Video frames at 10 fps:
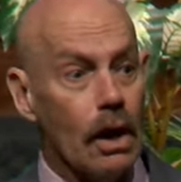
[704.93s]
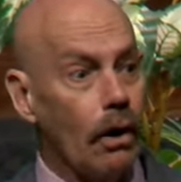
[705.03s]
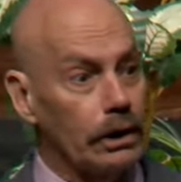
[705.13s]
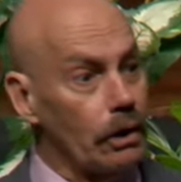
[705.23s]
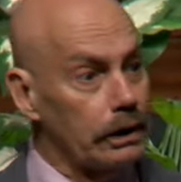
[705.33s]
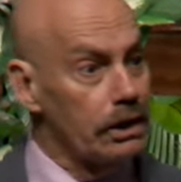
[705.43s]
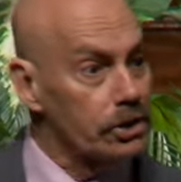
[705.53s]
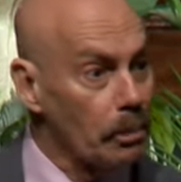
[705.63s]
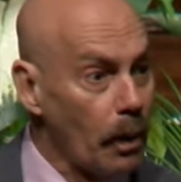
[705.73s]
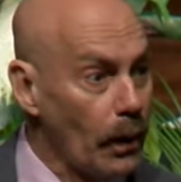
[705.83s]
or your
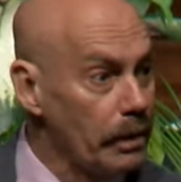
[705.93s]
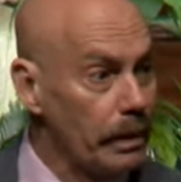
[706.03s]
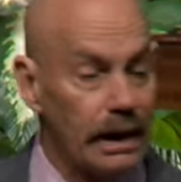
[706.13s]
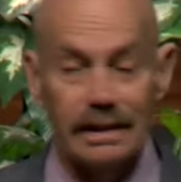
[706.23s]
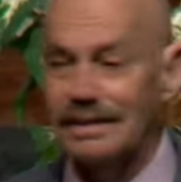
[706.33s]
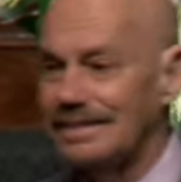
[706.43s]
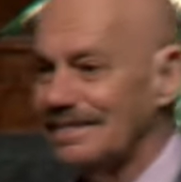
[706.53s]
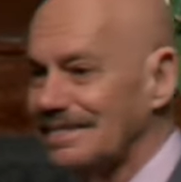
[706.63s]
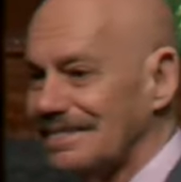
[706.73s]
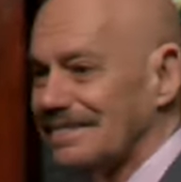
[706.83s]
disappointment.
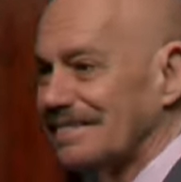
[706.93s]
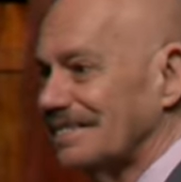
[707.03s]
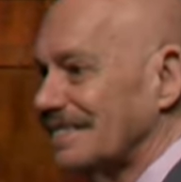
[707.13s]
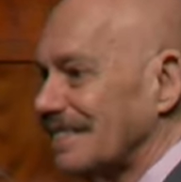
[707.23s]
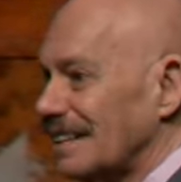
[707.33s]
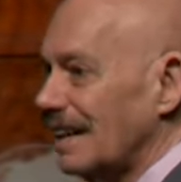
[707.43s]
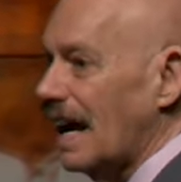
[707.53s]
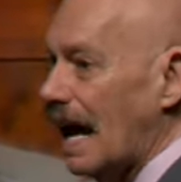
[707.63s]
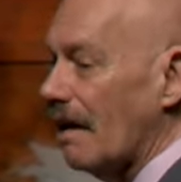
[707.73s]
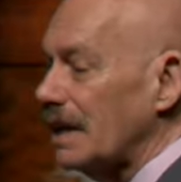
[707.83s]

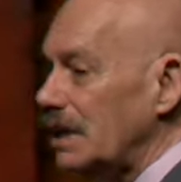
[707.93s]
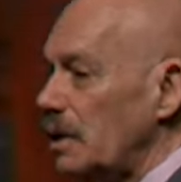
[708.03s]
How can